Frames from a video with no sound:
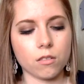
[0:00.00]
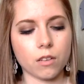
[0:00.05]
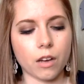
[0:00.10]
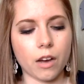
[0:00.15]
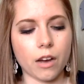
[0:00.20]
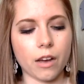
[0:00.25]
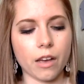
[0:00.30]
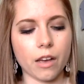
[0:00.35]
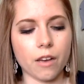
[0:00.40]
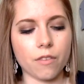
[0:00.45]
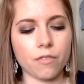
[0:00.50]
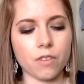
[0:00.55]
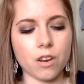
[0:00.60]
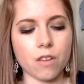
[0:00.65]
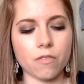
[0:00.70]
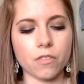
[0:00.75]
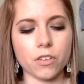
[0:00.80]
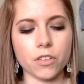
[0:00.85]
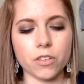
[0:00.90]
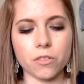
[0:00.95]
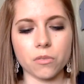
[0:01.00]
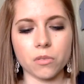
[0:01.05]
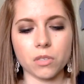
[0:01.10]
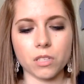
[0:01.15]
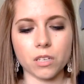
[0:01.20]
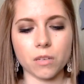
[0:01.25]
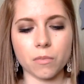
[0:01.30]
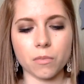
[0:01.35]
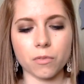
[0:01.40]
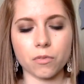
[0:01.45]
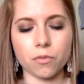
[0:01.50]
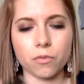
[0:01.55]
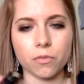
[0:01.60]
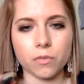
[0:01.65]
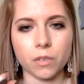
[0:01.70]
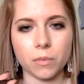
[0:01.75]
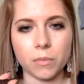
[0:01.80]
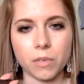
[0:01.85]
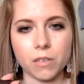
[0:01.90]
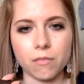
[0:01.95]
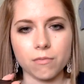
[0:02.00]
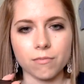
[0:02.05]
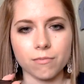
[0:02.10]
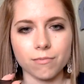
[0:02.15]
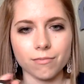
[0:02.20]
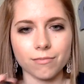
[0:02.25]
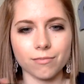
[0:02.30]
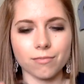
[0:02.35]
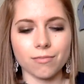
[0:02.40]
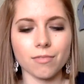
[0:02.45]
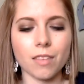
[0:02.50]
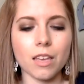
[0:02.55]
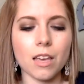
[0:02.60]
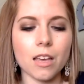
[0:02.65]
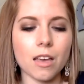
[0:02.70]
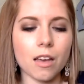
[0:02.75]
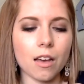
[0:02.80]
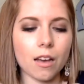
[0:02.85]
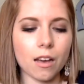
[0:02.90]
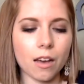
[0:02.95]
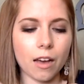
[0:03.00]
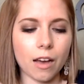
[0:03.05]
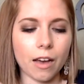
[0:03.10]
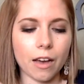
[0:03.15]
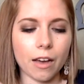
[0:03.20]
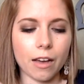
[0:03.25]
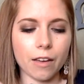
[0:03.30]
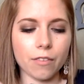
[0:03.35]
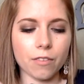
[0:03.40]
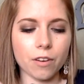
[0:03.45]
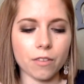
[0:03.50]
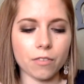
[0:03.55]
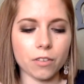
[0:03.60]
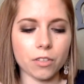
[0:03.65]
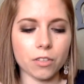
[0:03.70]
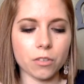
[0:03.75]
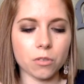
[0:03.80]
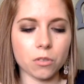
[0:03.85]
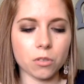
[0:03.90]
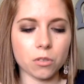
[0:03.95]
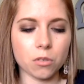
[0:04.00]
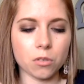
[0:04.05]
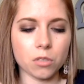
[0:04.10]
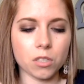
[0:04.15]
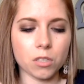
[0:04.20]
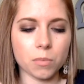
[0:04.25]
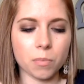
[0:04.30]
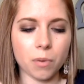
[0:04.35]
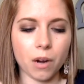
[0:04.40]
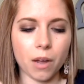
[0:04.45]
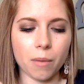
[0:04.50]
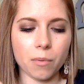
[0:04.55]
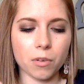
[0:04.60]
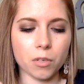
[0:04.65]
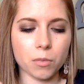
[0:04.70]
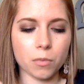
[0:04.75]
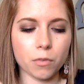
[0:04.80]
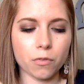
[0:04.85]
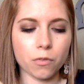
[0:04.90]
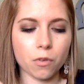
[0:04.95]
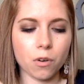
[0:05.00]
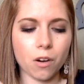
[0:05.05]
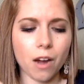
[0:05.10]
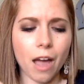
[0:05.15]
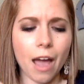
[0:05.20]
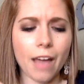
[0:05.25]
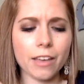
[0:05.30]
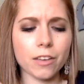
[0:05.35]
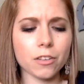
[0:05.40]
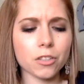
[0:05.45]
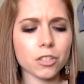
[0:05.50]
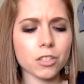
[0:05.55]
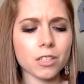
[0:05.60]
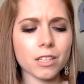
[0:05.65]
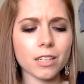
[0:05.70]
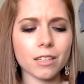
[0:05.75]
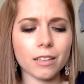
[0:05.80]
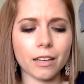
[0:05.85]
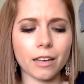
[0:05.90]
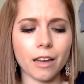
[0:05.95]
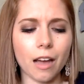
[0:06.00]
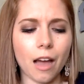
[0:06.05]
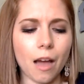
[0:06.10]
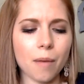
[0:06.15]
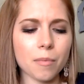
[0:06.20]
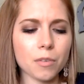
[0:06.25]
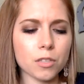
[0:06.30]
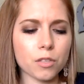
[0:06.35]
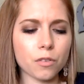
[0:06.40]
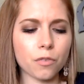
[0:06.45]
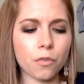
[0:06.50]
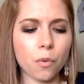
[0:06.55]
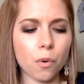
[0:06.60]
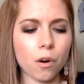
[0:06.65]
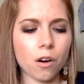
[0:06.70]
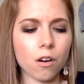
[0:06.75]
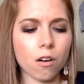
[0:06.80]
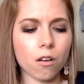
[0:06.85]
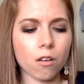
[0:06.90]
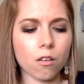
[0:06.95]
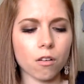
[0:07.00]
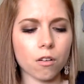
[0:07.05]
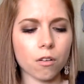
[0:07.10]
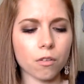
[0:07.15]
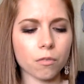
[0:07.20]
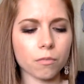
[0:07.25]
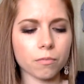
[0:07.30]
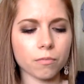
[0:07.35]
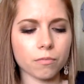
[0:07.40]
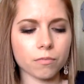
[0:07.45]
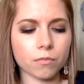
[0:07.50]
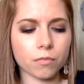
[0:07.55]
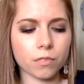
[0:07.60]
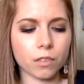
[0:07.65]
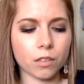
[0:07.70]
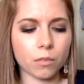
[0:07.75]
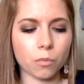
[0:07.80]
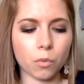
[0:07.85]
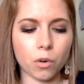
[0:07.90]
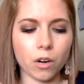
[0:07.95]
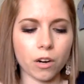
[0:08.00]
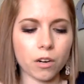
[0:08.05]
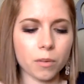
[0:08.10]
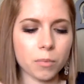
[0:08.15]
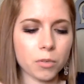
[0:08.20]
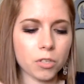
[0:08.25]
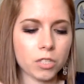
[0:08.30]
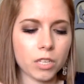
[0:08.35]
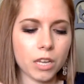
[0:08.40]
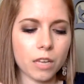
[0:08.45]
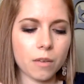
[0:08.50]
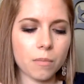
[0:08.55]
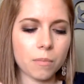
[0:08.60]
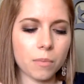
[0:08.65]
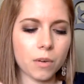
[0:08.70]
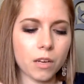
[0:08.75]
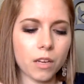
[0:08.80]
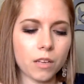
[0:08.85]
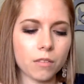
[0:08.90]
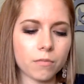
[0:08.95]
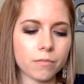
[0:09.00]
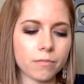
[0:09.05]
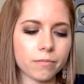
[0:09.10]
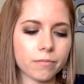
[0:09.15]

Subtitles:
I have never used it before. I have never used Ulta's primers before. I usually, I'm a Sephora girl, 100%, but,